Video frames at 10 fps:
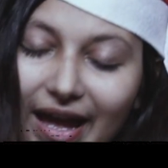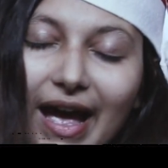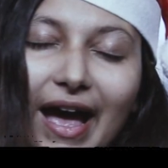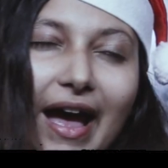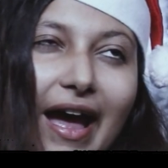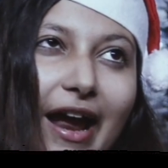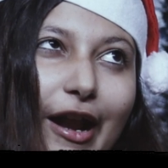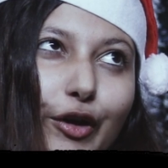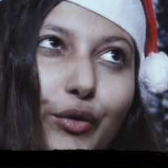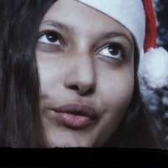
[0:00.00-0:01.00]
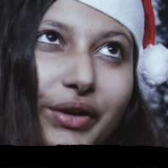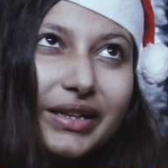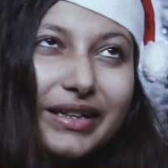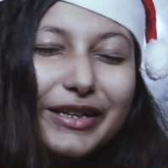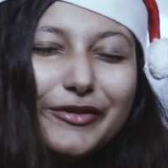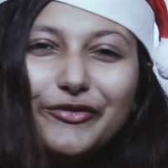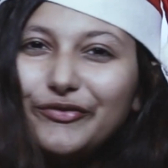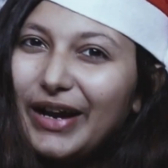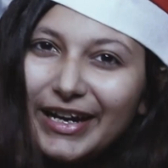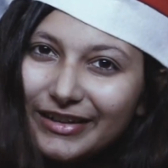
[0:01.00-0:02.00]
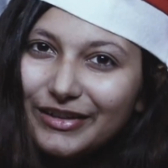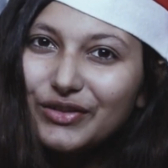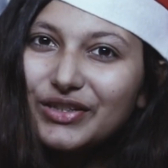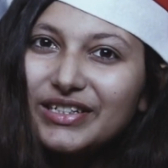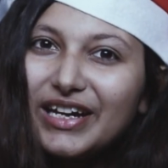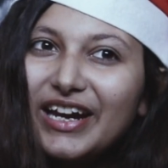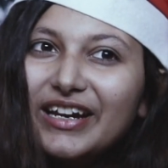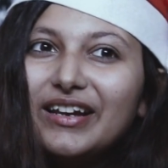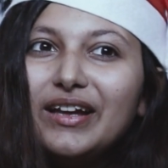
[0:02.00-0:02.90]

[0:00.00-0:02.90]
and to really find your style,